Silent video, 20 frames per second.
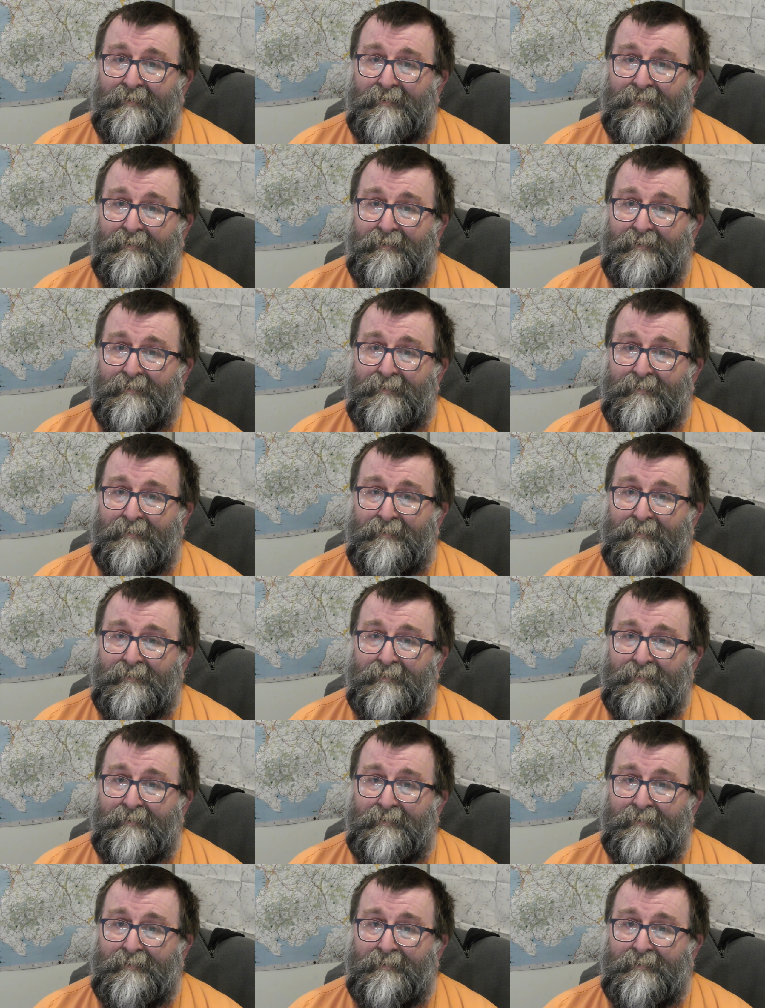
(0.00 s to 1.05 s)

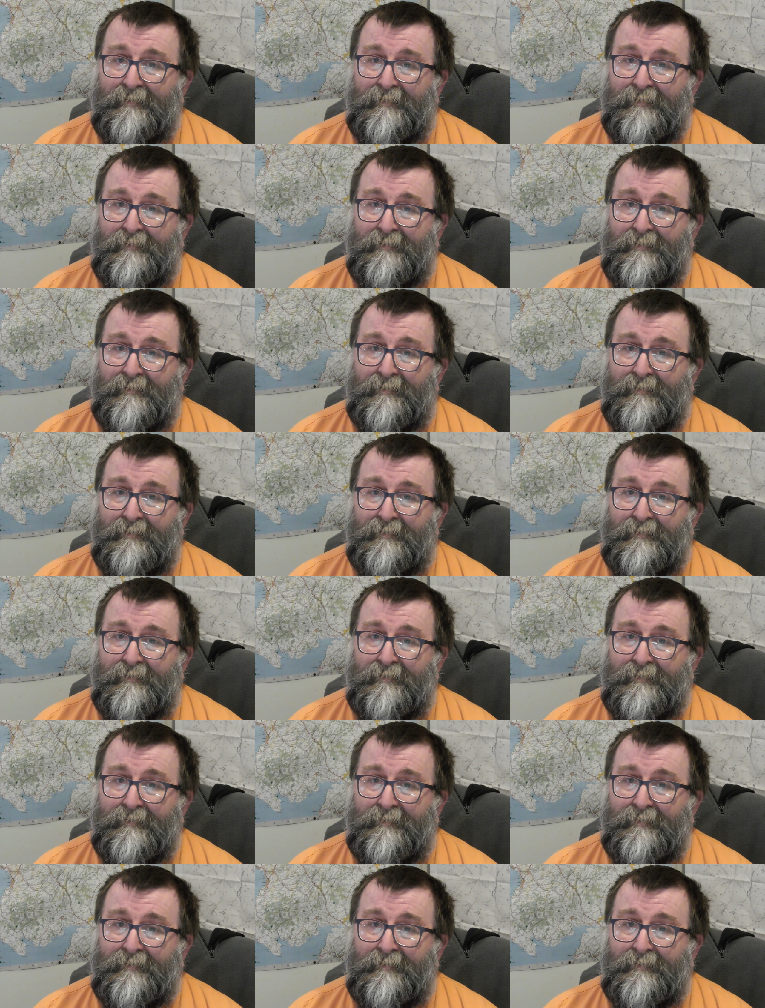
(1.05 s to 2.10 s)

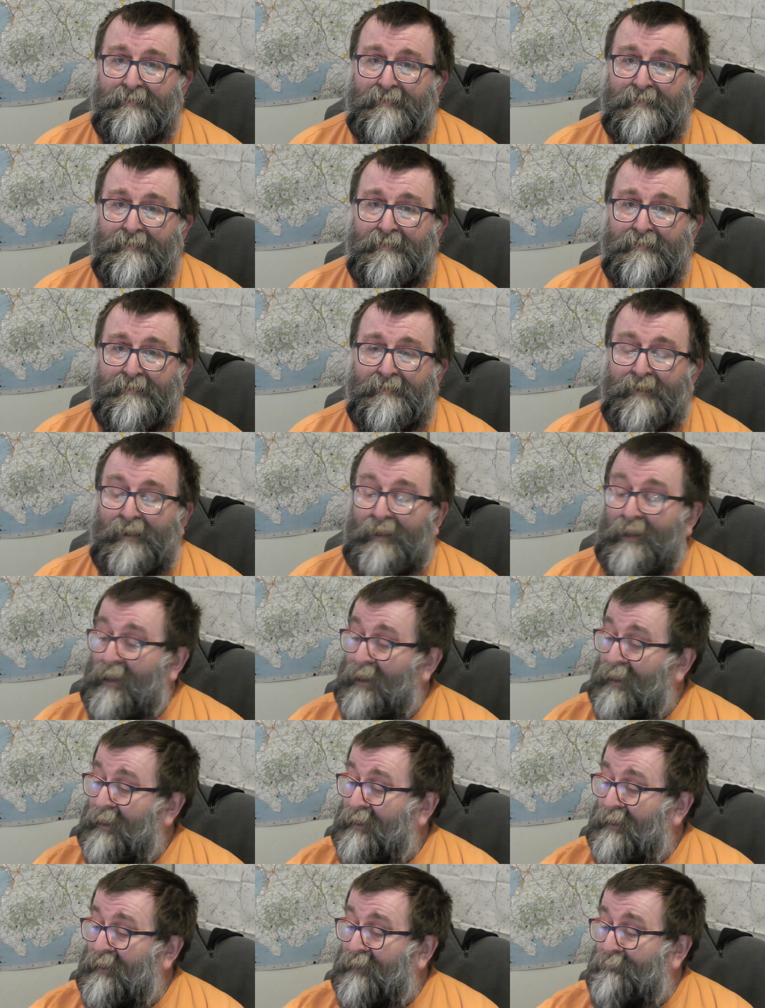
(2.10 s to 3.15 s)

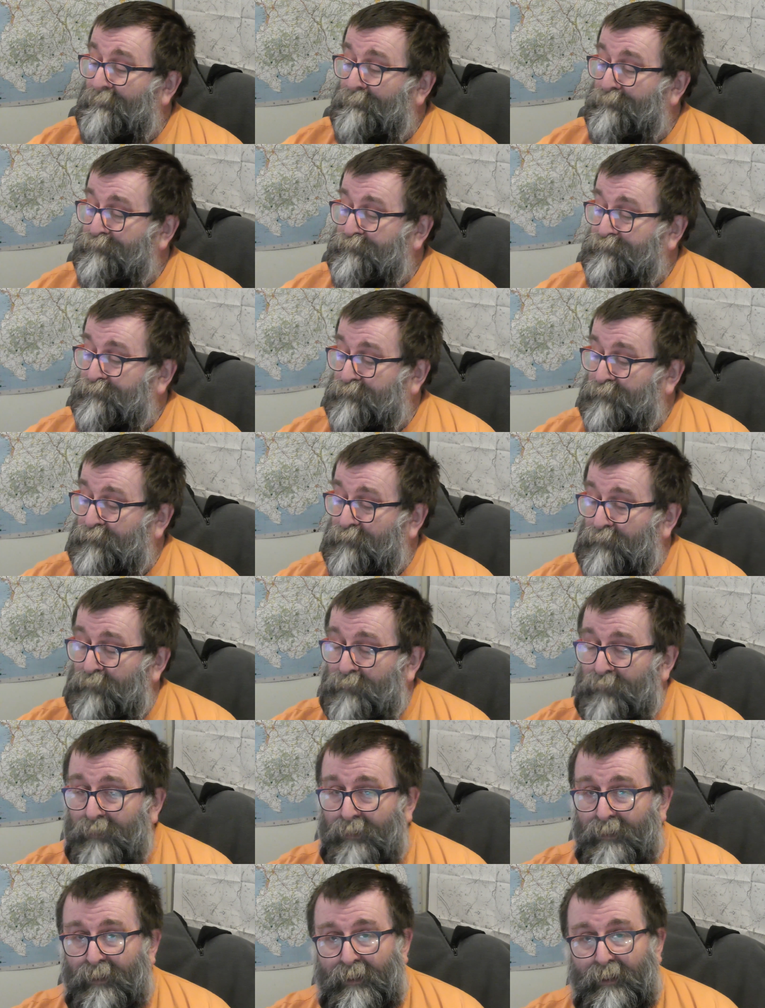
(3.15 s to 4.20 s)

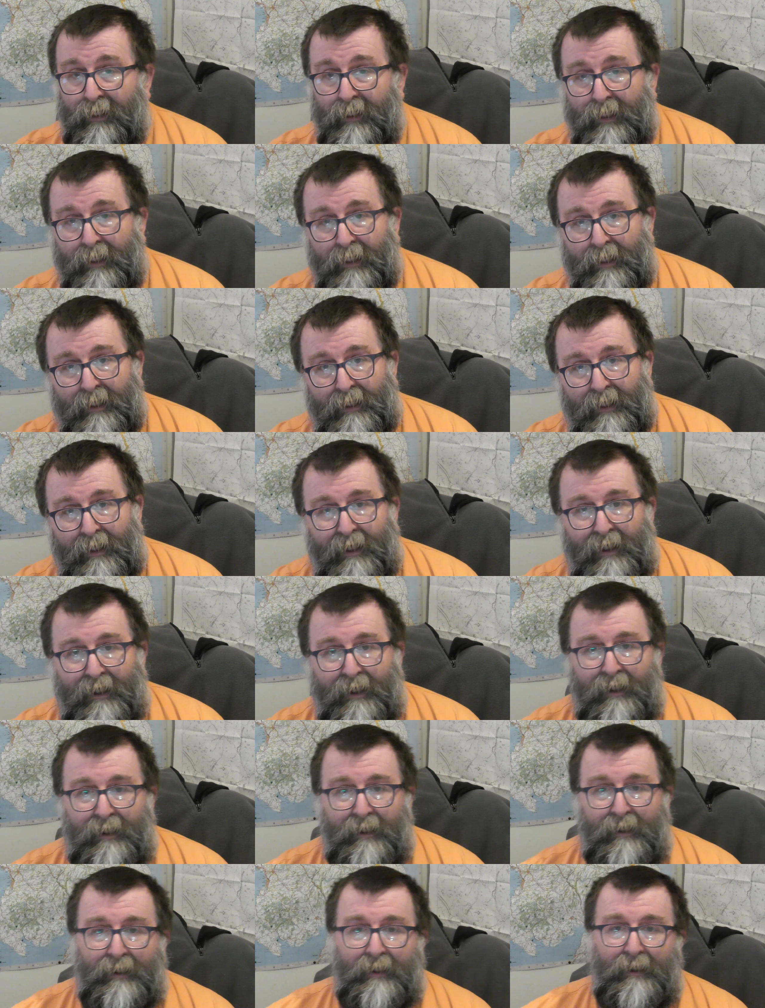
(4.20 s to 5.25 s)

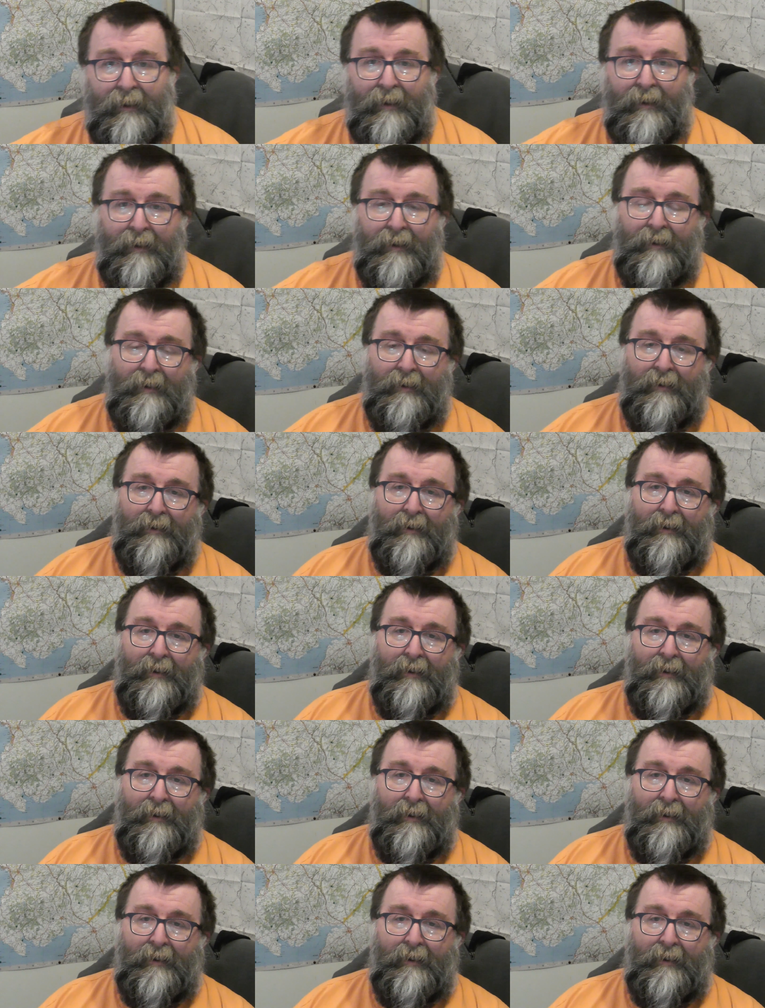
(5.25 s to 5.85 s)
(silence)